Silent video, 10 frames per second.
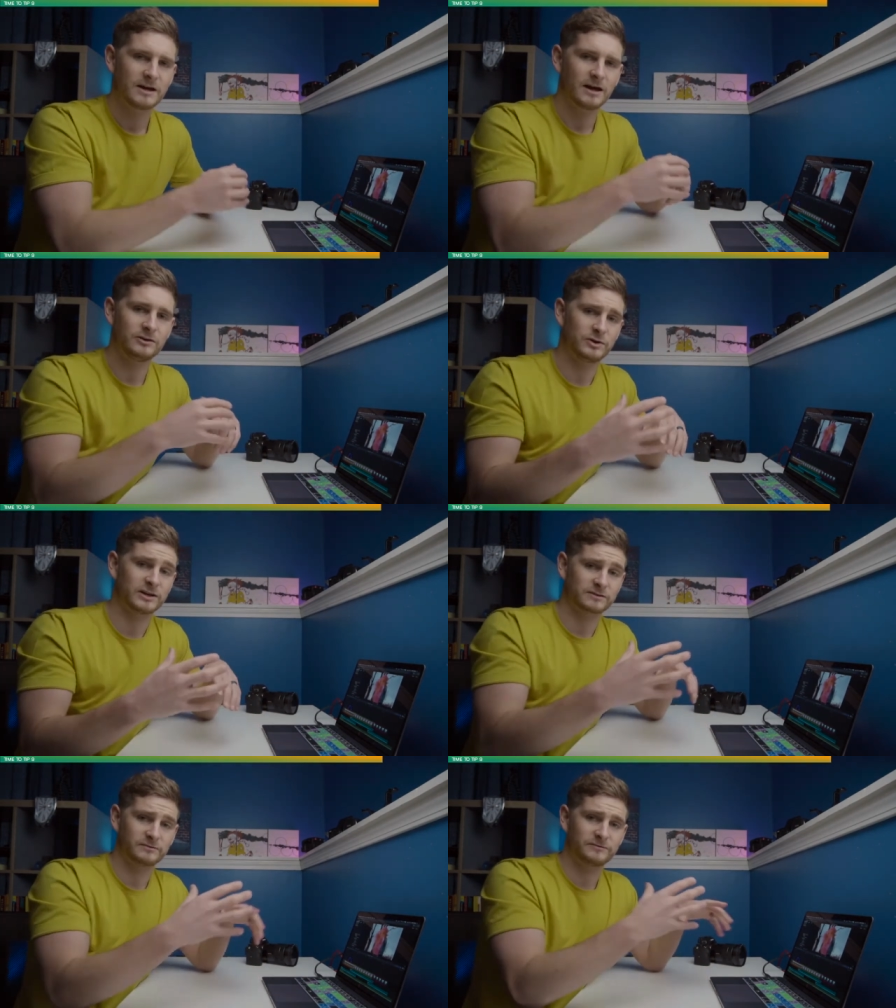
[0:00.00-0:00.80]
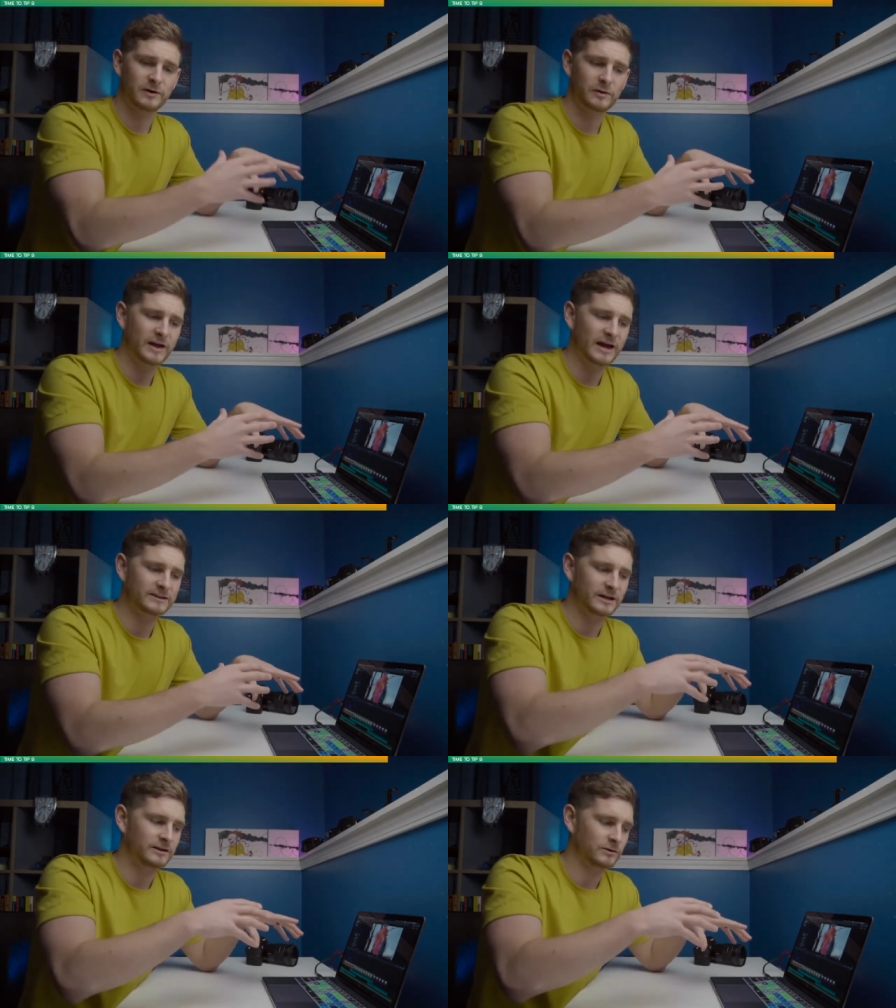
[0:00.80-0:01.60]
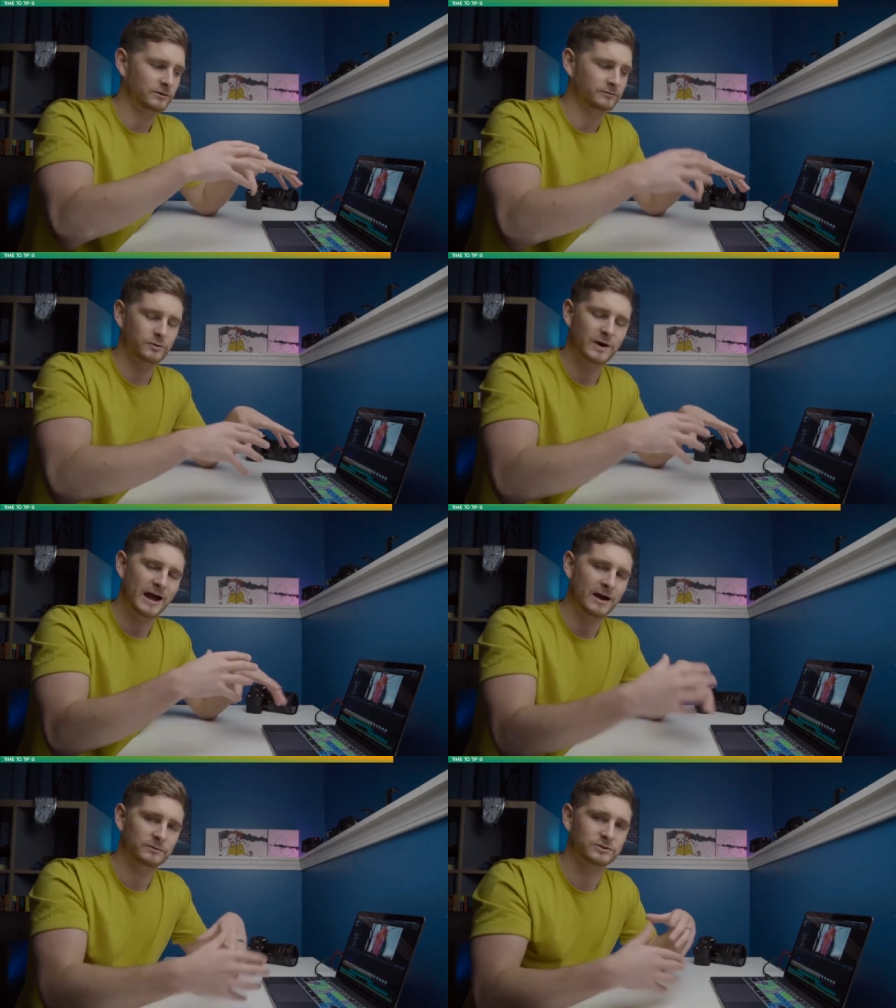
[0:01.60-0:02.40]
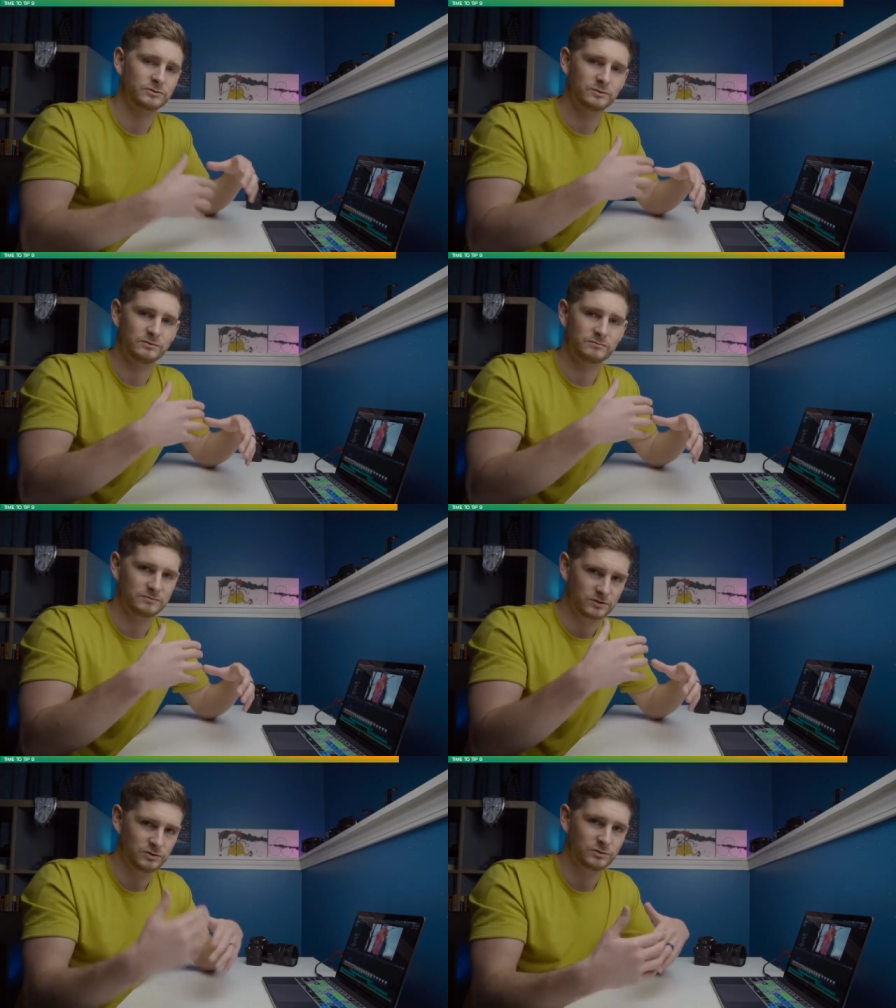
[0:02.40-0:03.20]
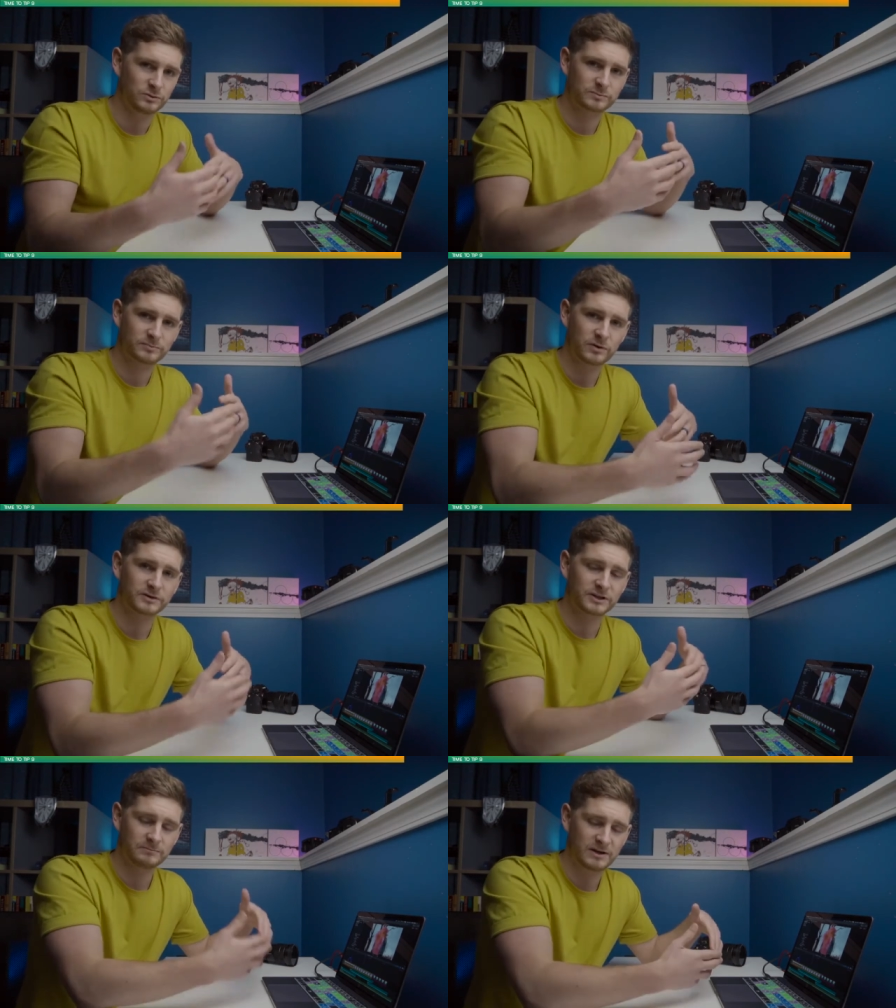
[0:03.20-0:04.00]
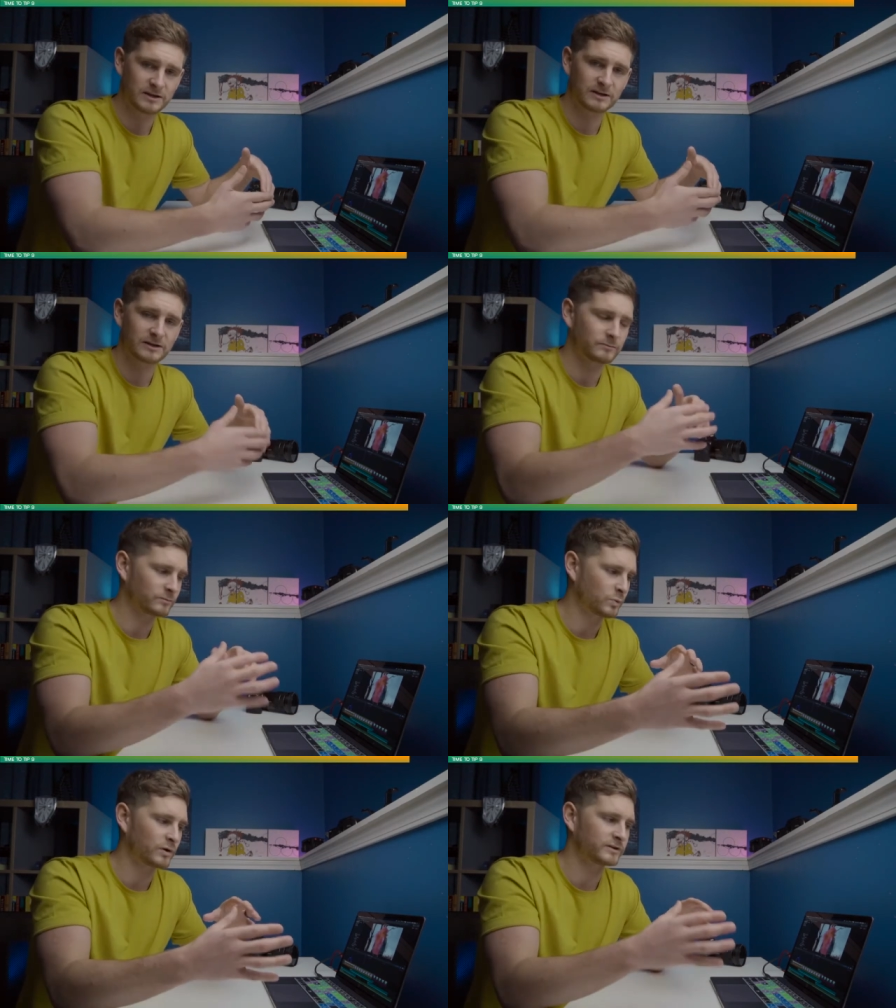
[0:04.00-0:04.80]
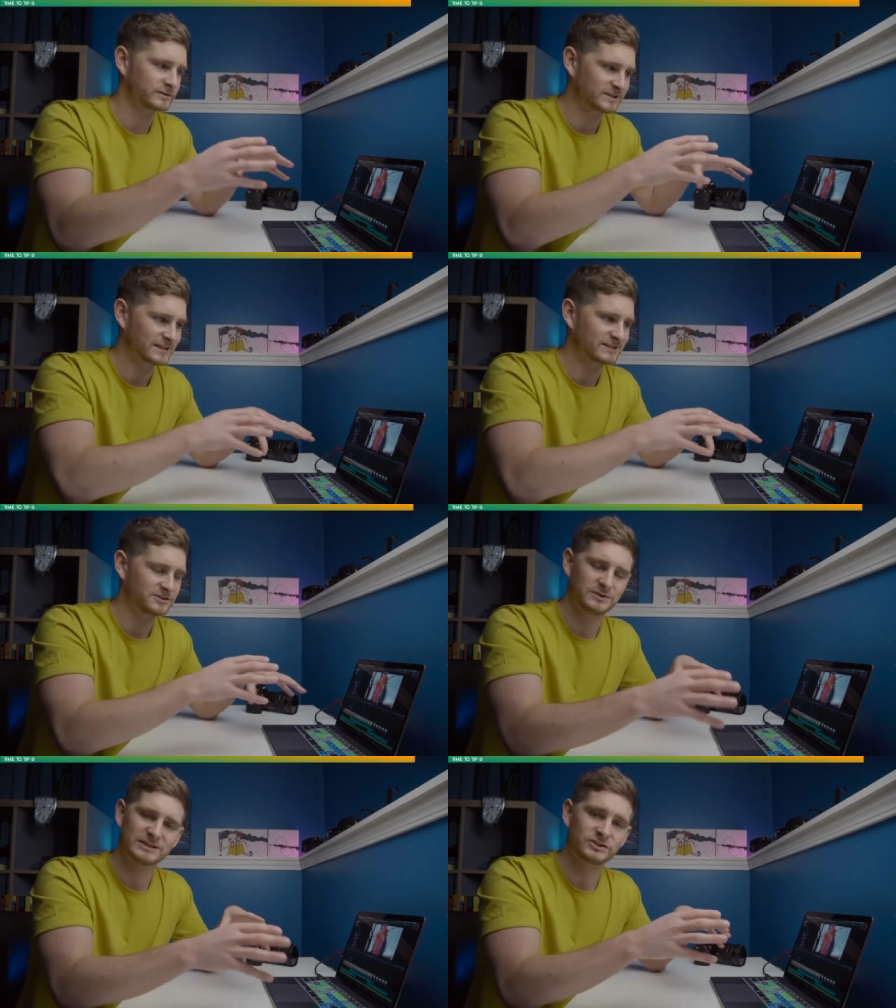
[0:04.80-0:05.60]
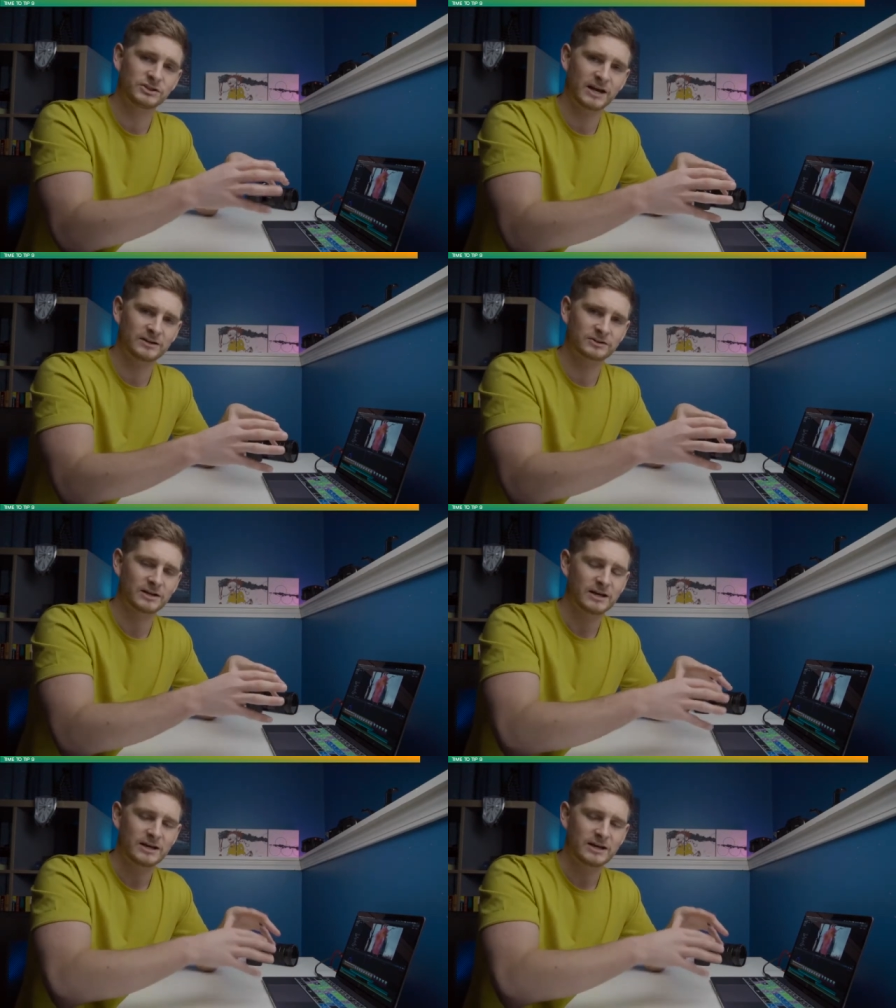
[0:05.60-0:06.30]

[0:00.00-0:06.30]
and you guys can follow that and look through how to use proxy media, what settings you need to change,